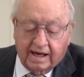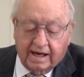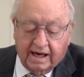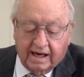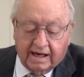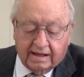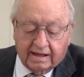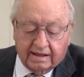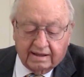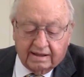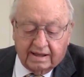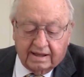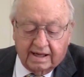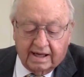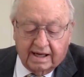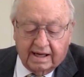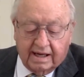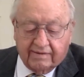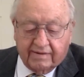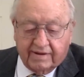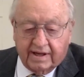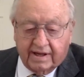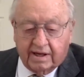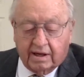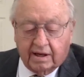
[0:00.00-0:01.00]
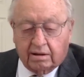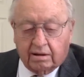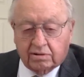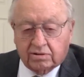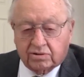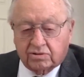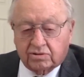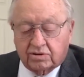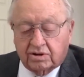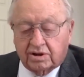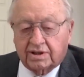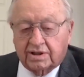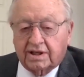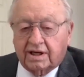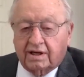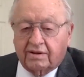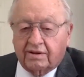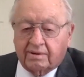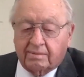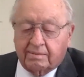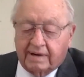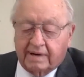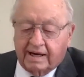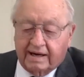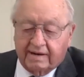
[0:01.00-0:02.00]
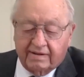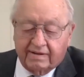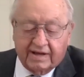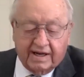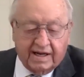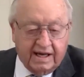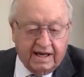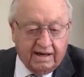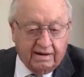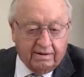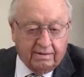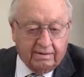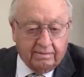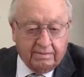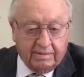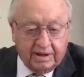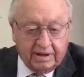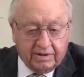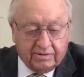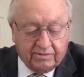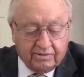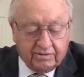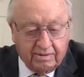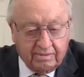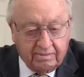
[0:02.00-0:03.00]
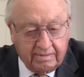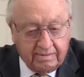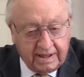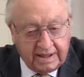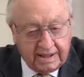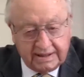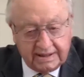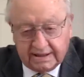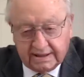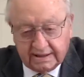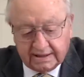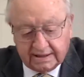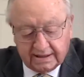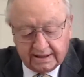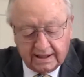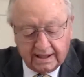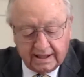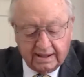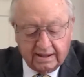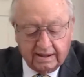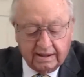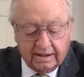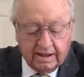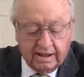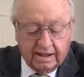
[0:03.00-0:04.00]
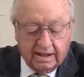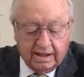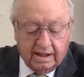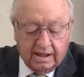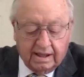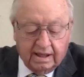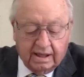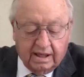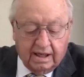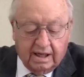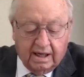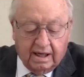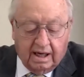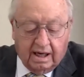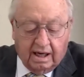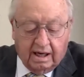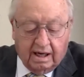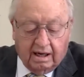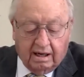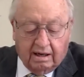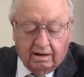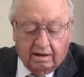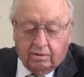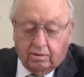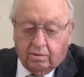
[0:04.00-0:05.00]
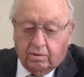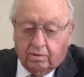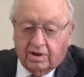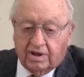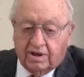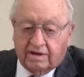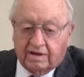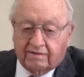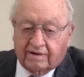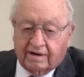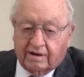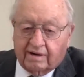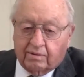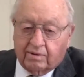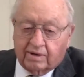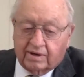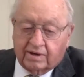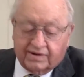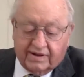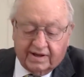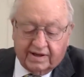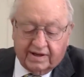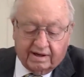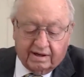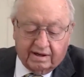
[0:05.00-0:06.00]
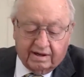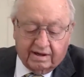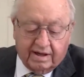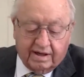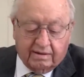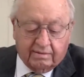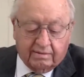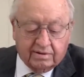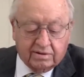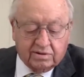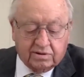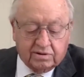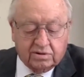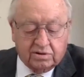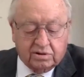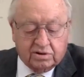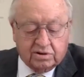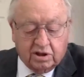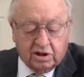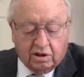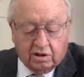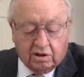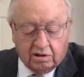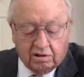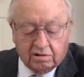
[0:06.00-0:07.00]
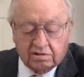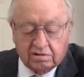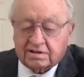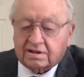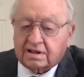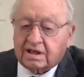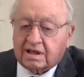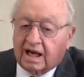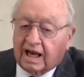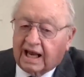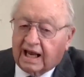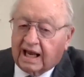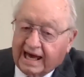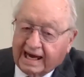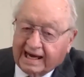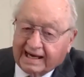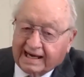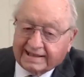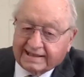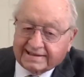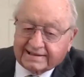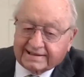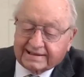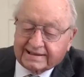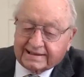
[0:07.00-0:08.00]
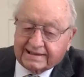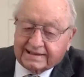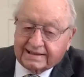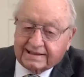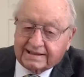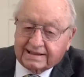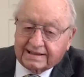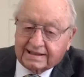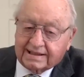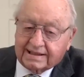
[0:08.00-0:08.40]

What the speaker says: And then also another man that helped me tremendously whenever I went there, and that was Charles Glass.